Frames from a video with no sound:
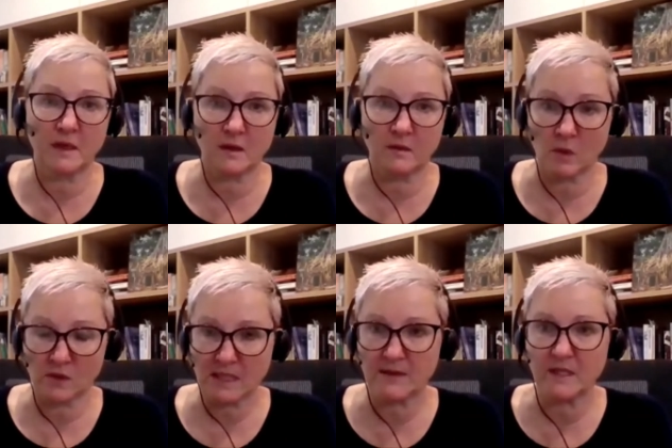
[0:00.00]

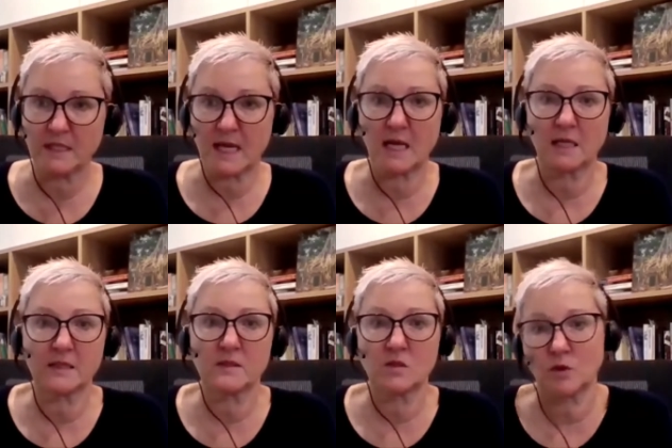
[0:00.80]
mostly the
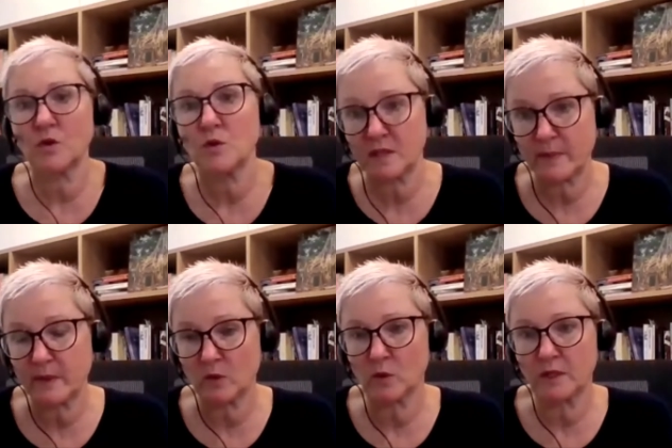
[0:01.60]
Dalits, who used to be
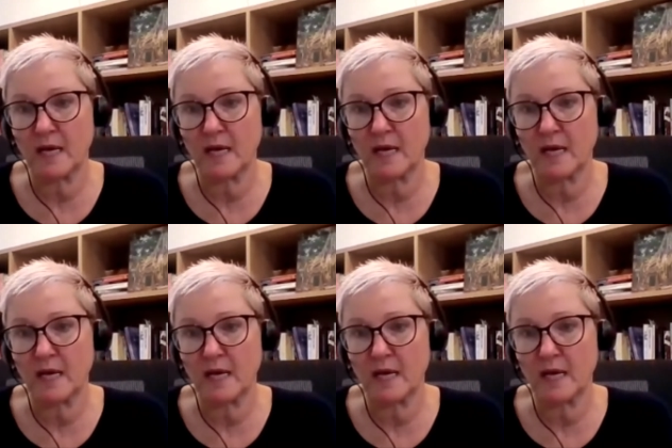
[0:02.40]
called